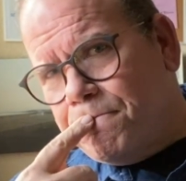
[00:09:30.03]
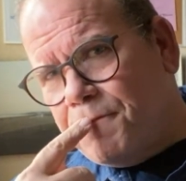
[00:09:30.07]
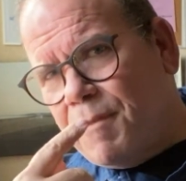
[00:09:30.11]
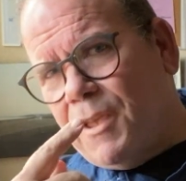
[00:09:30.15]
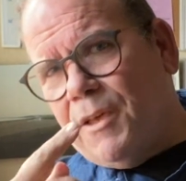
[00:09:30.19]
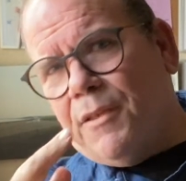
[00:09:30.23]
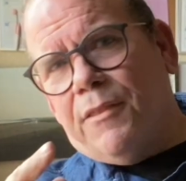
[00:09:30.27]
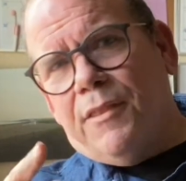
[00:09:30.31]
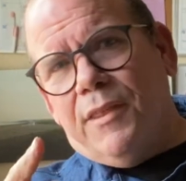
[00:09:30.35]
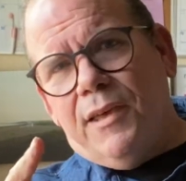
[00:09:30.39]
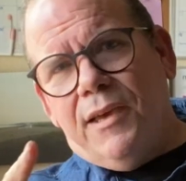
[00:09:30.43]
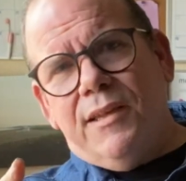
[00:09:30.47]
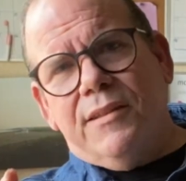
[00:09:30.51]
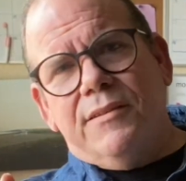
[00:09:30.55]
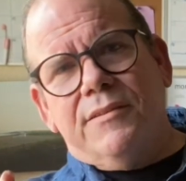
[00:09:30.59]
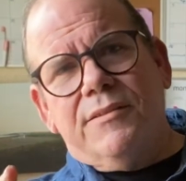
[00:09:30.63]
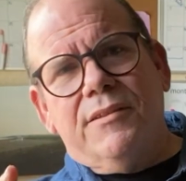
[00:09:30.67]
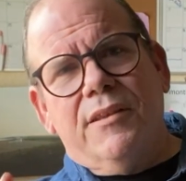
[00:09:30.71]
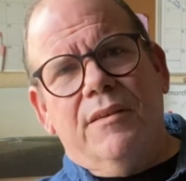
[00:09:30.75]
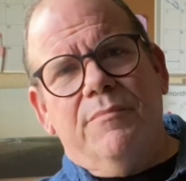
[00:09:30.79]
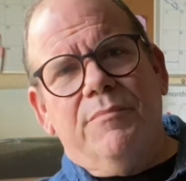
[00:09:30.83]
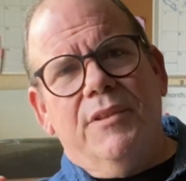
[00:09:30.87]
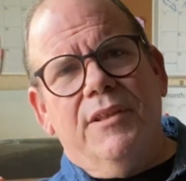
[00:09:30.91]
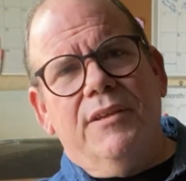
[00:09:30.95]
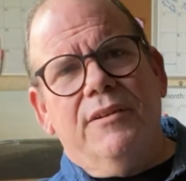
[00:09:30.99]
Now that's
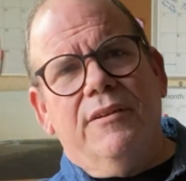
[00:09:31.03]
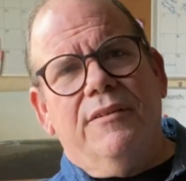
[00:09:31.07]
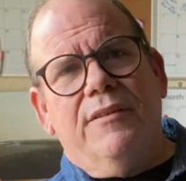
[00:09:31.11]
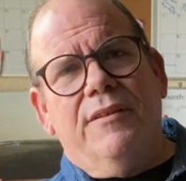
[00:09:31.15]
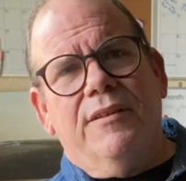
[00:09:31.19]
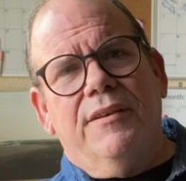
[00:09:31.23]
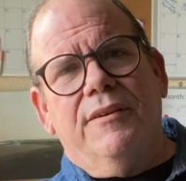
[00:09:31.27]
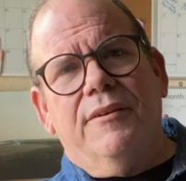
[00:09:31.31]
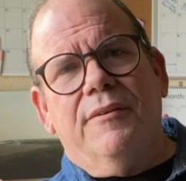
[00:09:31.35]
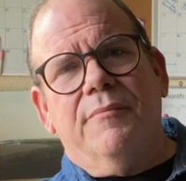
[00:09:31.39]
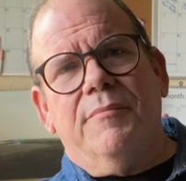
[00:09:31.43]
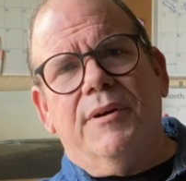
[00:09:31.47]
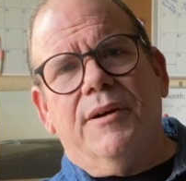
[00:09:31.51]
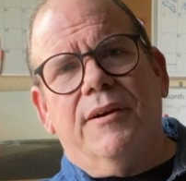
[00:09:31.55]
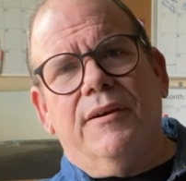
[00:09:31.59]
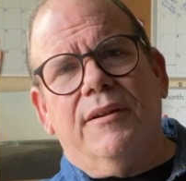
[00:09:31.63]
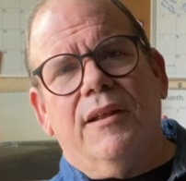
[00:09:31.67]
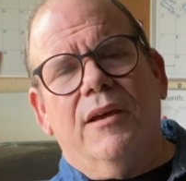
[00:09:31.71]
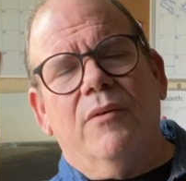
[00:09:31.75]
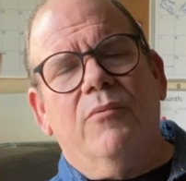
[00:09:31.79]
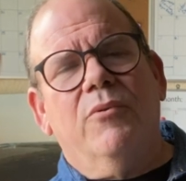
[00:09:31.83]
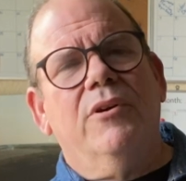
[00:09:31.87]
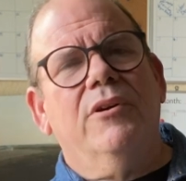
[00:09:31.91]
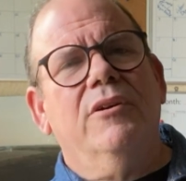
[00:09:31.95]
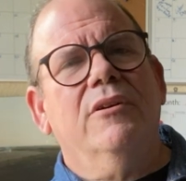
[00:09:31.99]
something to think about.
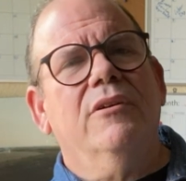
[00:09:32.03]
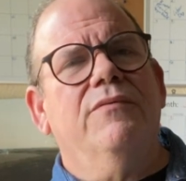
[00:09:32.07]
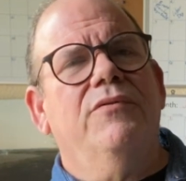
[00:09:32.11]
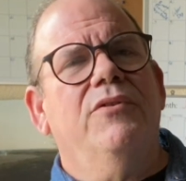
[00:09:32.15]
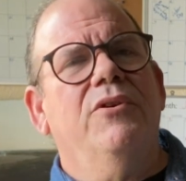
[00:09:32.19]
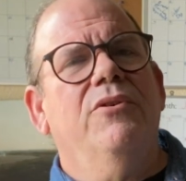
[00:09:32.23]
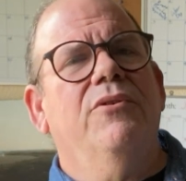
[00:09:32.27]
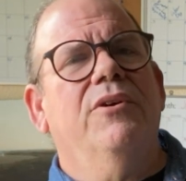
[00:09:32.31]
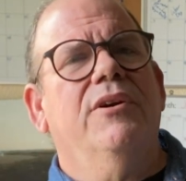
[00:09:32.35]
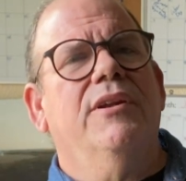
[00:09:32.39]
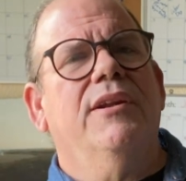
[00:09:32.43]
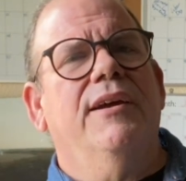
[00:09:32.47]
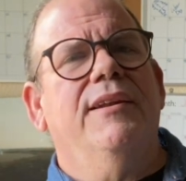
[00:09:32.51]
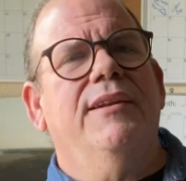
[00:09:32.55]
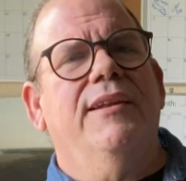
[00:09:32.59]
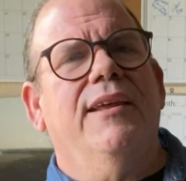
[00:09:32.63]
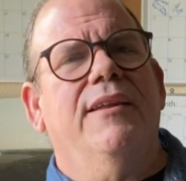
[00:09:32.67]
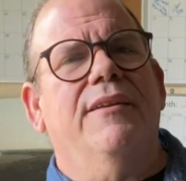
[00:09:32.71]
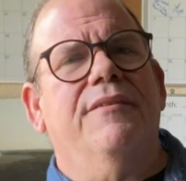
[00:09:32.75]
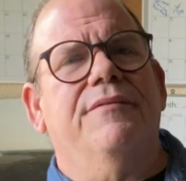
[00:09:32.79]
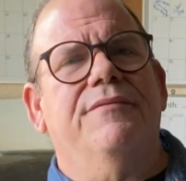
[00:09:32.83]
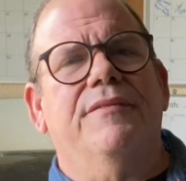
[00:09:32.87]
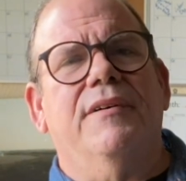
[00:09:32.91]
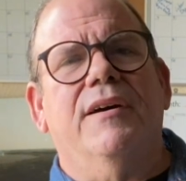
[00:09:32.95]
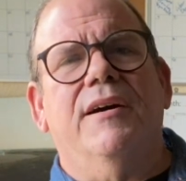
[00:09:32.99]
I wonder if you can
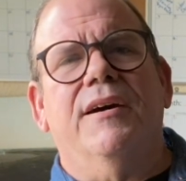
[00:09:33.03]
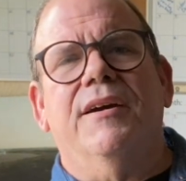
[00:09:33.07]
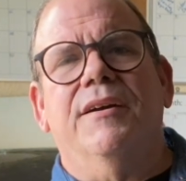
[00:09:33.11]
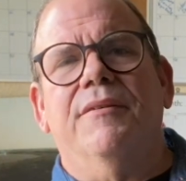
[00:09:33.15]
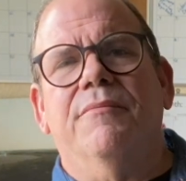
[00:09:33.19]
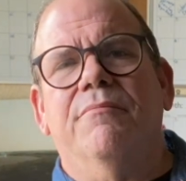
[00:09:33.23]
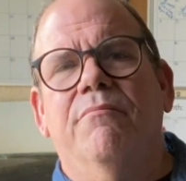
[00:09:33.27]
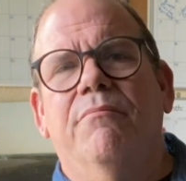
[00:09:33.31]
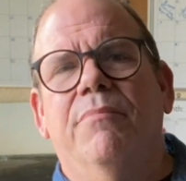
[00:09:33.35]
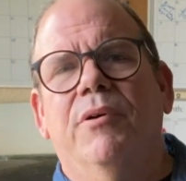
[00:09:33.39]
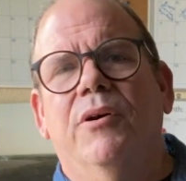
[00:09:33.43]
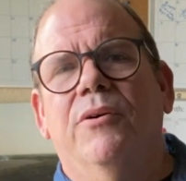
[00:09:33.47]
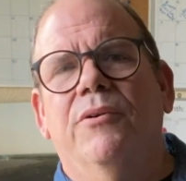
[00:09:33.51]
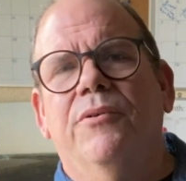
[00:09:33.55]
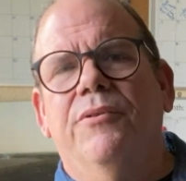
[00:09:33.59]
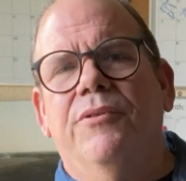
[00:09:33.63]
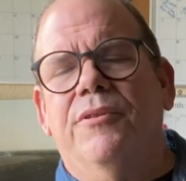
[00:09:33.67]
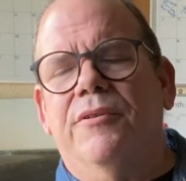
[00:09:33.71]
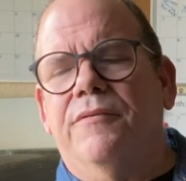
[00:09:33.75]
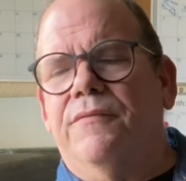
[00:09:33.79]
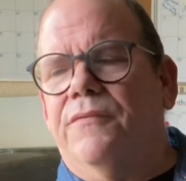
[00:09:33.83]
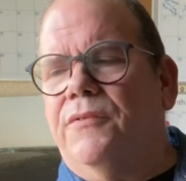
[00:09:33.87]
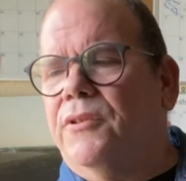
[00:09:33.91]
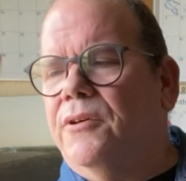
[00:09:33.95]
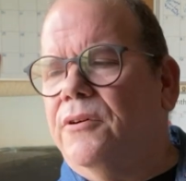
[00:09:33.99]
identify
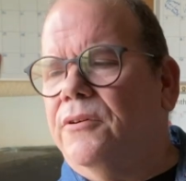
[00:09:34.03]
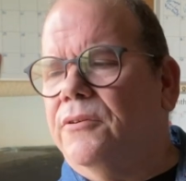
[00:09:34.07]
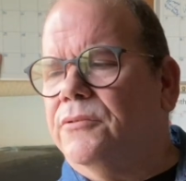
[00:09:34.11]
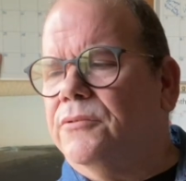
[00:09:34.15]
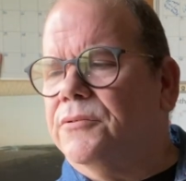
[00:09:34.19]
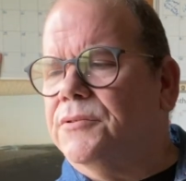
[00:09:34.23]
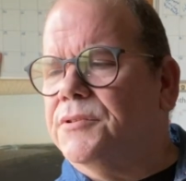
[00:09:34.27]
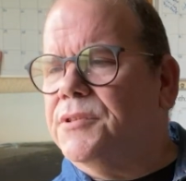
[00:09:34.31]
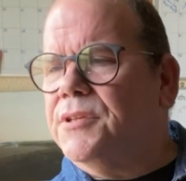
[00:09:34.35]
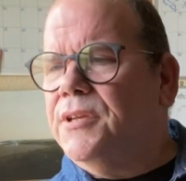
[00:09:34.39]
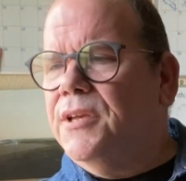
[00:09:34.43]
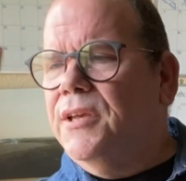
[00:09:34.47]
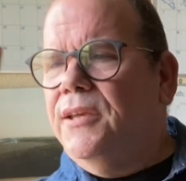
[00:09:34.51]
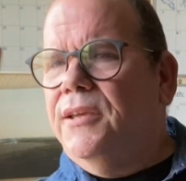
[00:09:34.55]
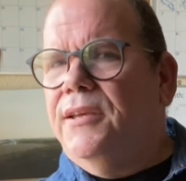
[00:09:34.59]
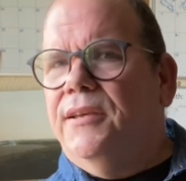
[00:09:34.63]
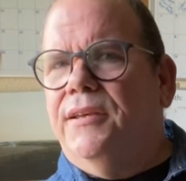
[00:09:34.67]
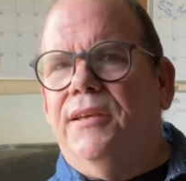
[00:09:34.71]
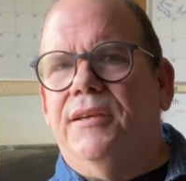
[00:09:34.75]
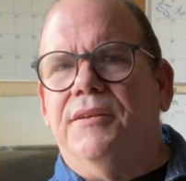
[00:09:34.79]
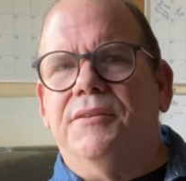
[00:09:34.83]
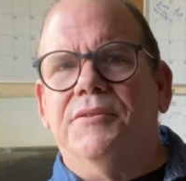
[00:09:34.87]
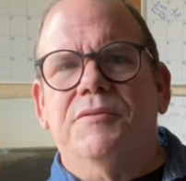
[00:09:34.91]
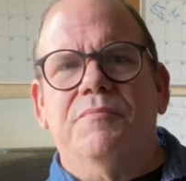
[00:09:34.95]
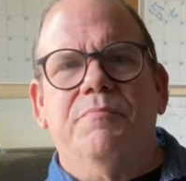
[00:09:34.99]
both of those
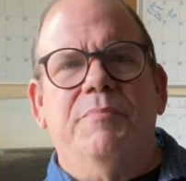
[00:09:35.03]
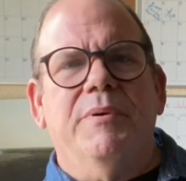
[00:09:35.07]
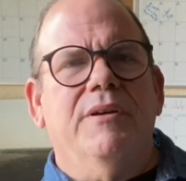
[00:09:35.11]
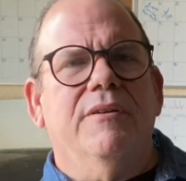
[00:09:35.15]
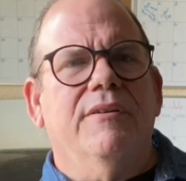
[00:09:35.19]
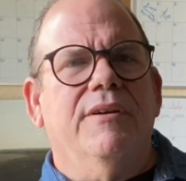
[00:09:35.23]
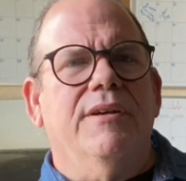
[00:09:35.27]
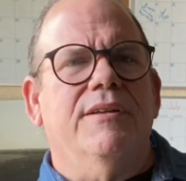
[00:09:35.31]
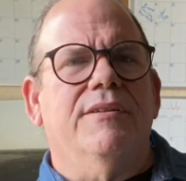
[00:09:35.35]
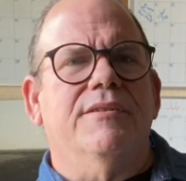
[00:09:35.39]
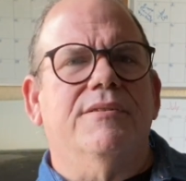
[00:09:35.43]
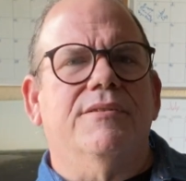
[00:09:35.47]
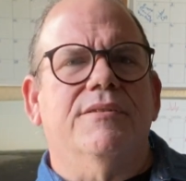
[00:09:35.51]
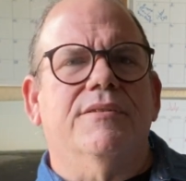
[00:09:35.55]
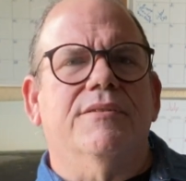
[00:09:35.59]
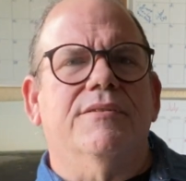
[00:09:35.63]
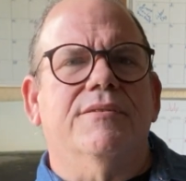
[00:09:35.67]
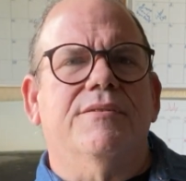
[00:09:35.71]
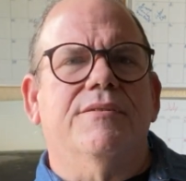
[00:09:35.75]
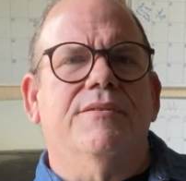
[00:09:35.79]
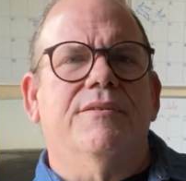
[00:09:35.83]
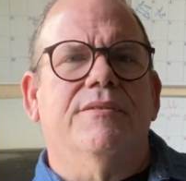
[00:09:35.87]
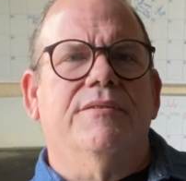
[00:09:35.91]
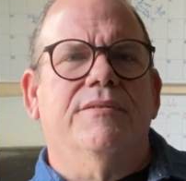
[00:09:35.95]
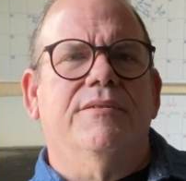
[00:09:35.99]

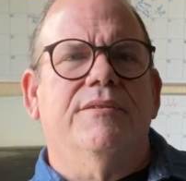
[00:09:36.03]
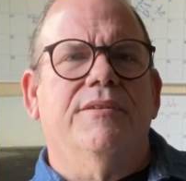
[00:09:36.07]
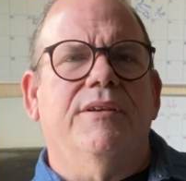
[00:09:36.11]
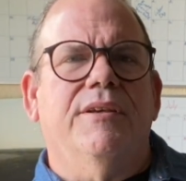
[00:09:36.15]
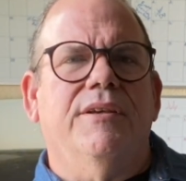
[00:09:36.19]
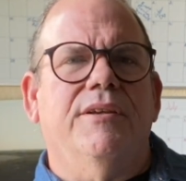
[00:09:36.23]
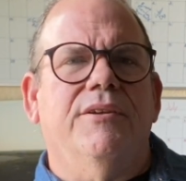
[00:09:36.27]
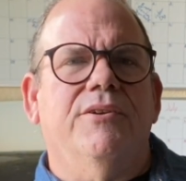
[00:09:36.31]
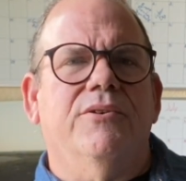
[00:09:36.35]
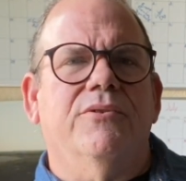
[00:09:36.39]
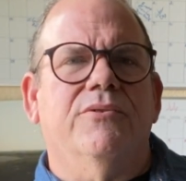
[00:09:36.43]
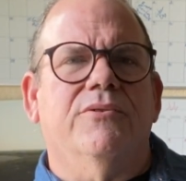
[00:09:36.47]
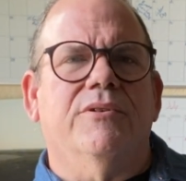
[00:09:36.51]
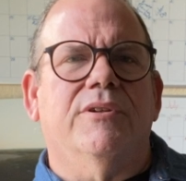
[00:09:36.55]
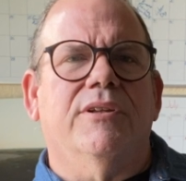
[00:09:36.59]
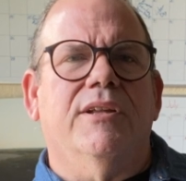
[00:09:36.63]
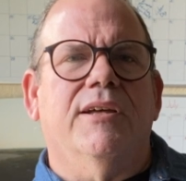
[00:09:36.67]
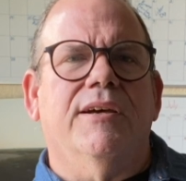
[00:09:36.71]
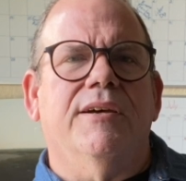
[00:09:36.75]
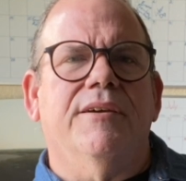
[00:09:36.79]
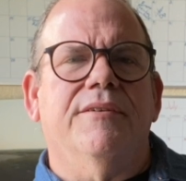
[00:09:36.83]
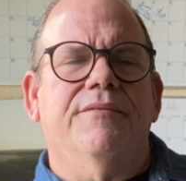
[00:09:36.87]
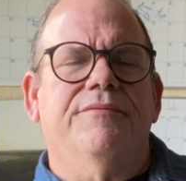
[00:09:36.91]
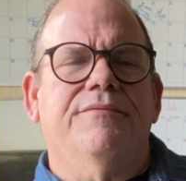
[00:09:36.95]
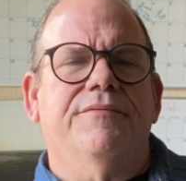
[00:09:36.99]
experiences in your
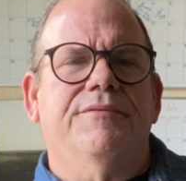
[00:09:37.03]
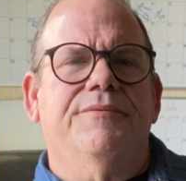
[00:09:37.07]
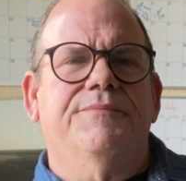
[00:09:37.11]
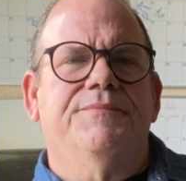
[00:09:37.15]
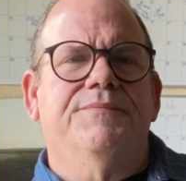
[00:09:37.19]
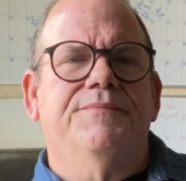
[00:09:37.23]
life